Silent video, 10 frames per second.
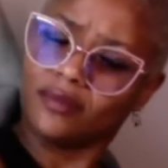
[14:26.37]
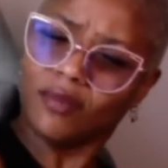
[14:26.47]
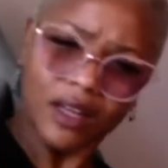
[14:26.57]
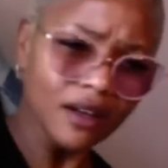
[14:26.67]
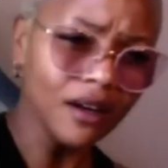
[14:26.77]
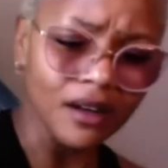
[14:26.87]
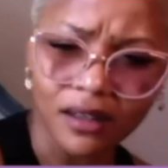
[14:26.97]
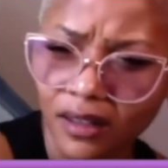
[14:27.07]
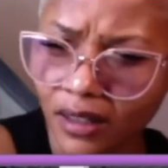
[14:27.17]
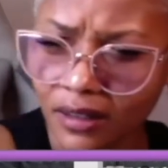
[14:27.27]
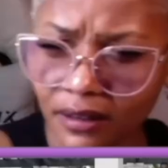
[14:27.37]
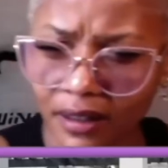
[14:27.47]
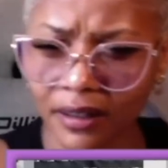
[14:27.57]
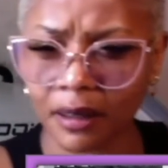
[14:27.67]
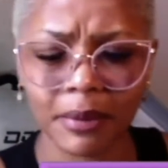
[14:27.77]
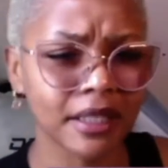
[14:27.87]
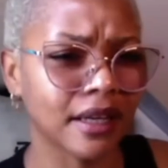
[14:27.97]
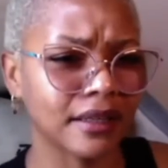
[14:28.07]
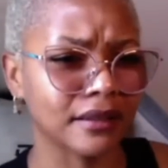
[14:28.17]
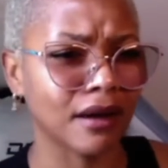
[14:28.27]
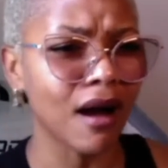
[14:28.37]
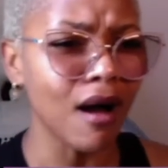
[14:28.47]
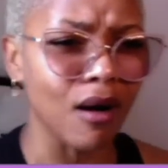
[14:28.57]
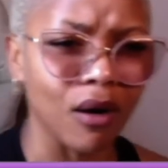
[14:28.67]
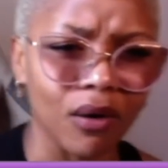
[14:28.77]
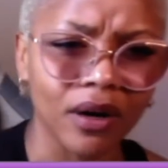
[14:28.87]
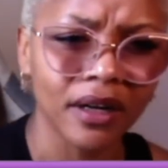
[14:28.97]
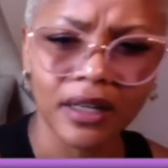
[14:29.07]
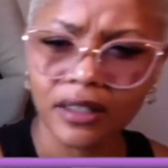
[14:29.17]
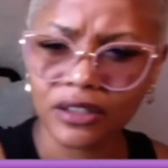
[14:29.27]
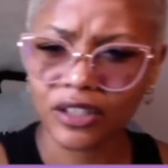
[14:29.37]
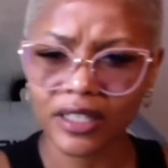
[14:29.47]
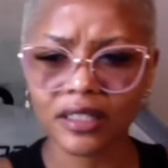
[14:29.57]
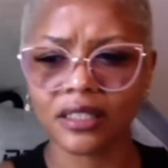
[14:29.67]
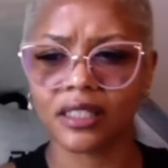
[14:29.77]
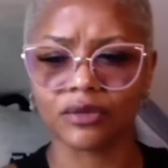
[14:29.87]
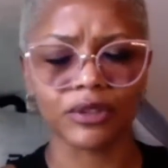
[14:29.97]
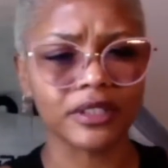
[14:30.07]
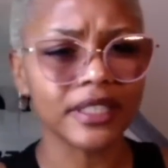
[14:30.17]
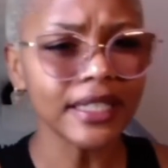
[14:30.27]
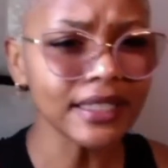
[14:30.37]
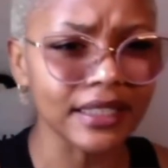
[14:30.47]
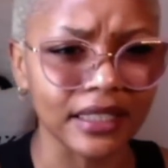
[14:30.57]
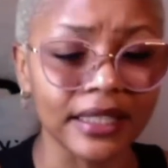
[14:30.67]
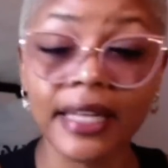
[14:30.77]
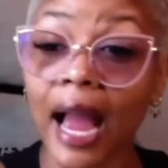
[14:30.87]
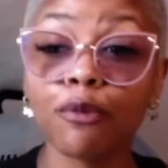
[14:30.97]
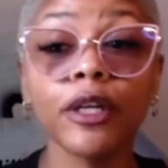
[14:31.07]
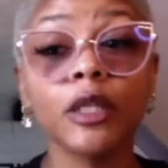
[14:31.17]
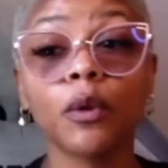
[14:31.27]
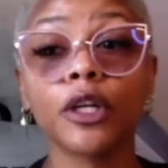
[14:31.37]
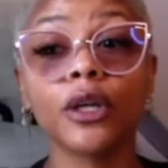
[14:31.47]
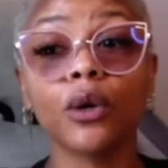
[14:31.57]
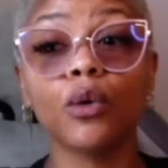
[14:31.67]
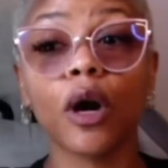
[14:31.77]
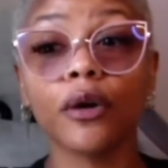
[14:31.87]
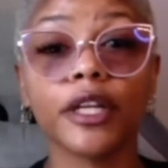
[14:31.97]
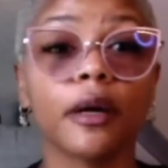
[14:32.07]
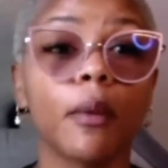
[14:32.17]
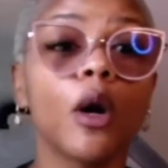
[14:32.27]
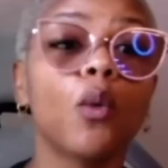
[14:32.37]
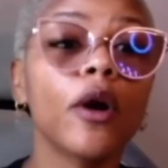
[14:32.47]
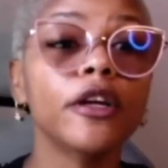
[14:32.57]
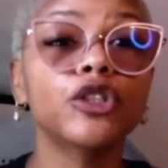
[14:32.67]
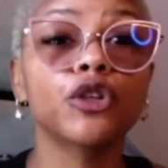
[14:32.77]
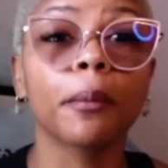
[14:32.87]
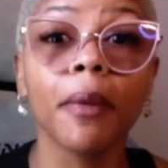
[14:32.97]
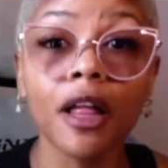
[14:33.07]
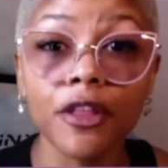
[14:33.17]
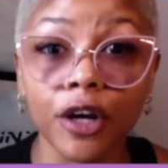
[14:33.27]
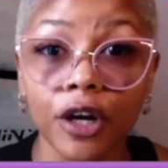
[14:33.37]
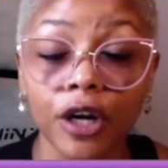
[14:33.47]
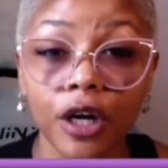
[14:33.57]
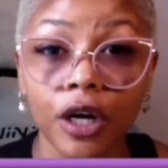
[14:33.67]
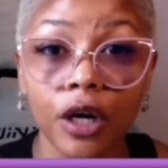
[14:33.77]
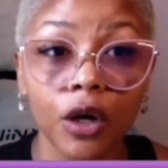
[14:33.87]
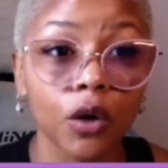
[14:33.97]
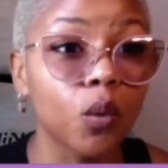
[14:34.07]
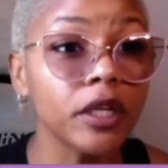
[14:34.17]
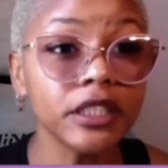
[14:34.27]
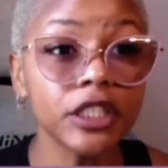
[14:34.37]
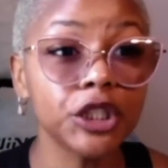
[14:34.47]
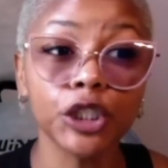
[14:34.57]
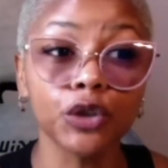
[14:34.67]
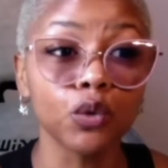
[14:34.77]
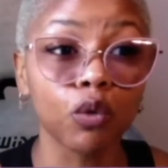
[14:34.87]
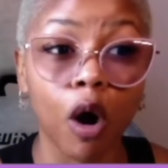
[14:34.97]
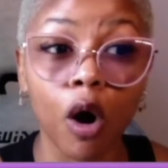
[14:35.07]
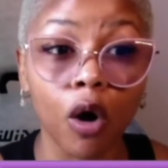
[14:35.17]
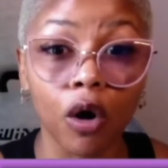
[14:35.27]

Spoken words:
Ugh, the unmitigated gall. Justice is ridiculous. Yeah, I really want to know who hurt him. Where is your mother? What did she do wrong?